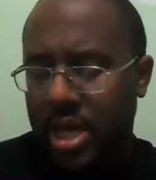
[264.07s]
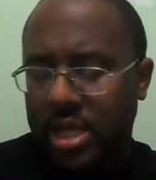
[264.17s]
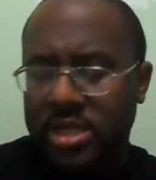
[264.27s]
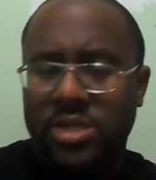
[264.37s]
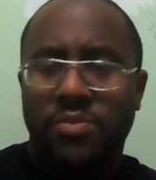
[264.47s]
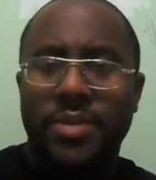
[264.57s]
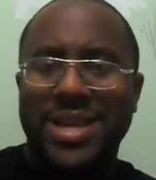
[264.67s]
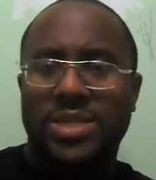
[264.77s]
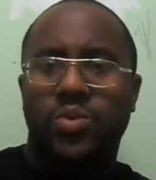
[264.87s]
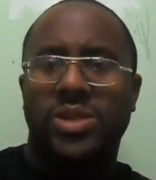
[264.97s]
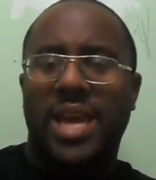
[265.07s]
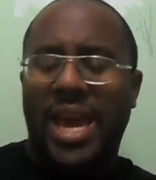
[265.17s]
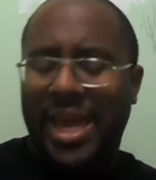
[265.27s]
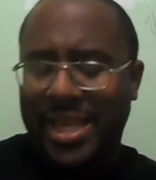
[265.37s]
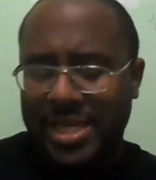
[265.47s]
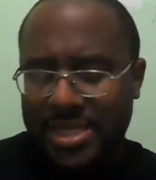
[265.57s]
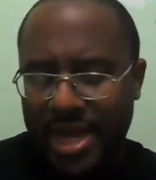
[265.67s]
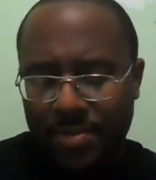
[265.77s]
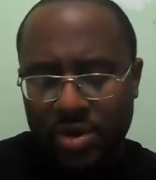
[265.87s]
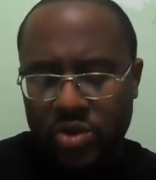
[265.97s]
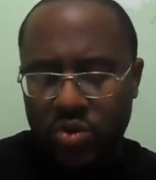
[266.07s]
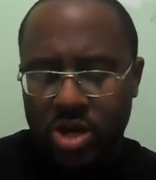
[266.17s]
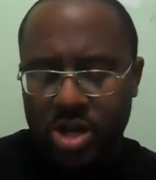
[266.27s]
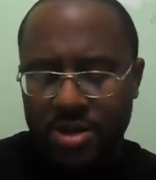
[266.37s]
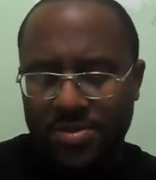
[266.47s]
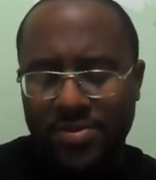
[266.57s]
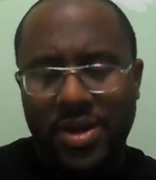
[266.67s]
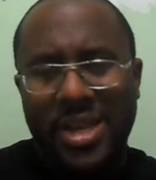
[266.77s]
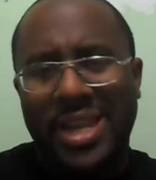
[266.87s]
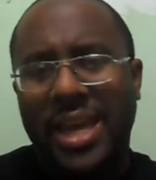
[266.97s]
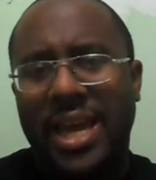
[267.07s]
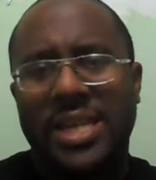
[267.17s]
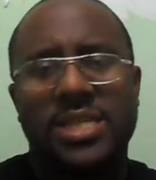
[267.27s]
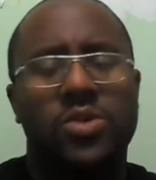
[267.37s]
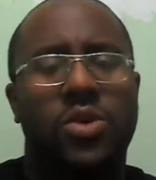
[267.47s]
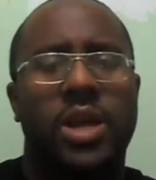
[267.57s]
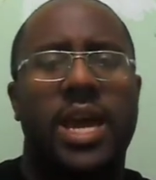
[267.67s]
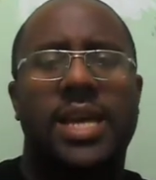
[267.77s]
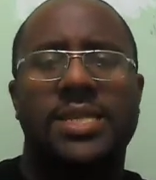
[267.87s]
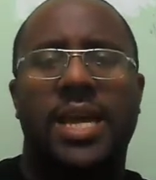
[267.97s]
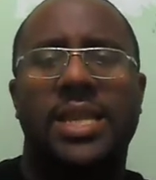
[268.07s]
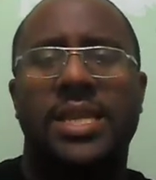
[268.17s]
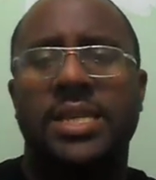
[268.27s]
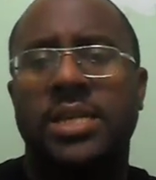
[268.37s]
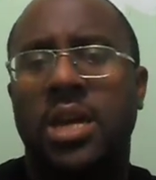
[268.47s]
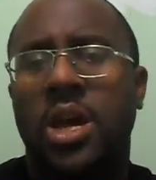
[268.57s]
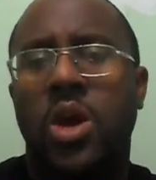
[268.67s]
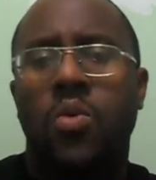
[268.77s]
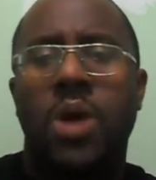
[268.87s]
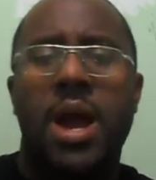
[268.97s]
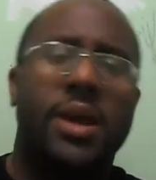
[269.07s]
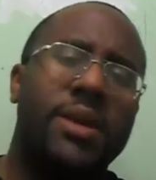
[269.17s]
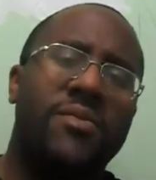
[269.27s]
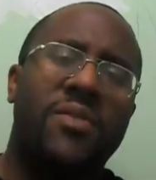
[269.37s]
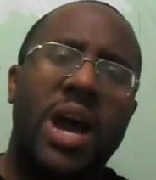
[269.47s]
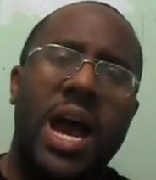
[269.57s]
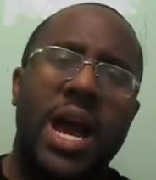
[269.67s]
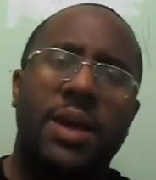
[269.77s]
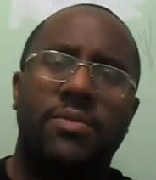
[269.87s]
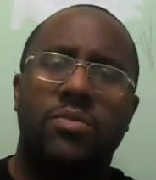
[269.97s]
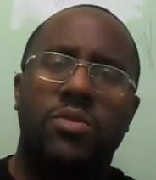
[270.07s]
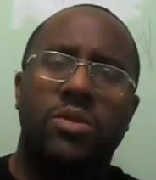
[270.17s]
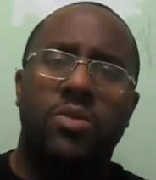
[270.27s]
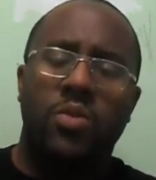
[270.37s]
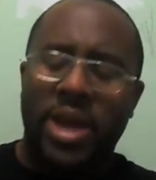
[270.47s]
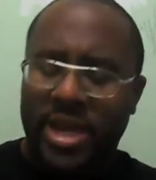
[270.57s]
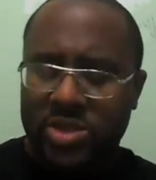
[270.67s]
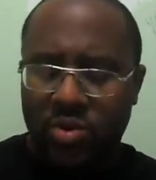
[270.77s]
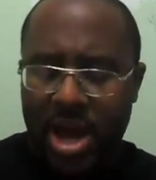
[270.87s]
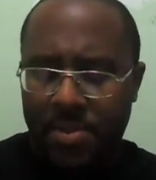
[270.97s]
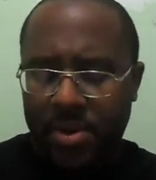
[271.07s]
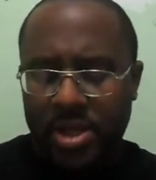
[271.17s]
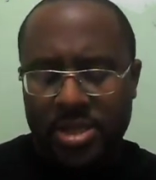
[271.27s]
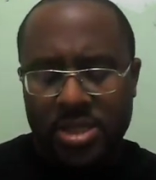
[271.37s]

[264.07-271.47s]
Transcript: Just mixed with the 80s type of drum. And he sort of has like this Rakim vibe way he's rapping.